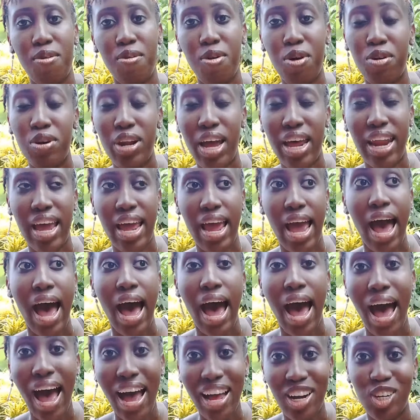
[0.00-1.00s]
around and I
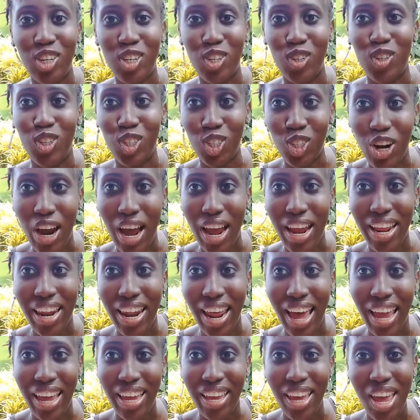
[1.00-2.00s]
had to try
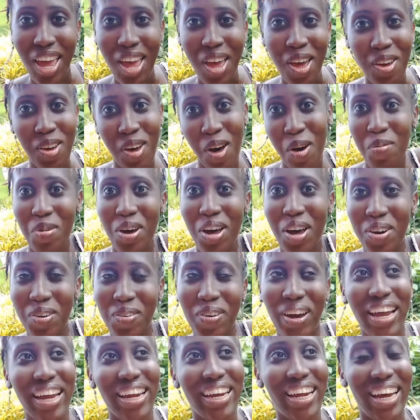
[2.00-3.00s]
it. Like, come on,
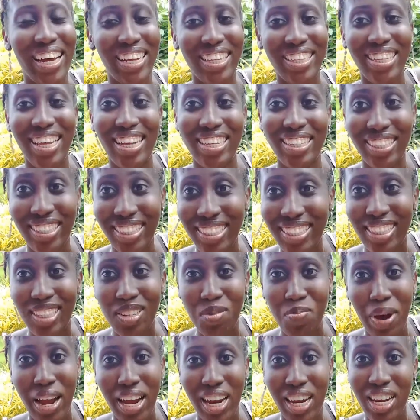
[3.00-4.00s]
why not? That this
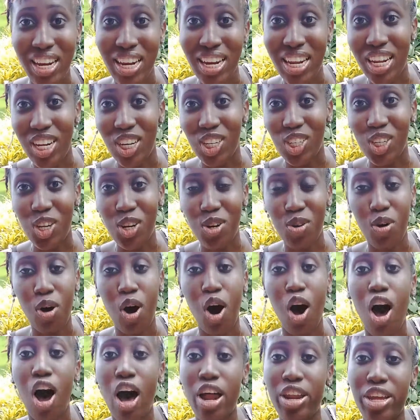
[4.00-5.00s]
is my niche. You
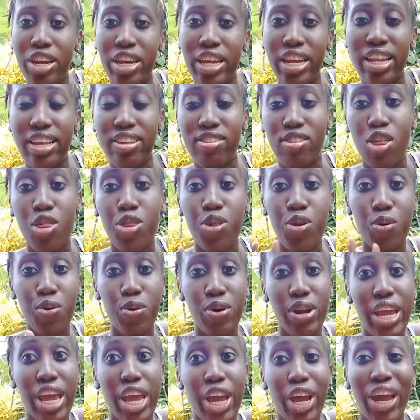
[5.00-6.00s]
know, all you need is
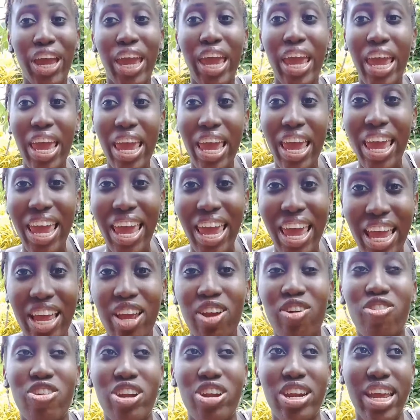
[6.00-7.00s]
3 key
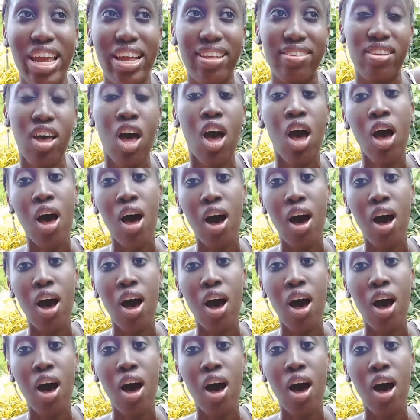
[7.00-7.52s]
ingredients.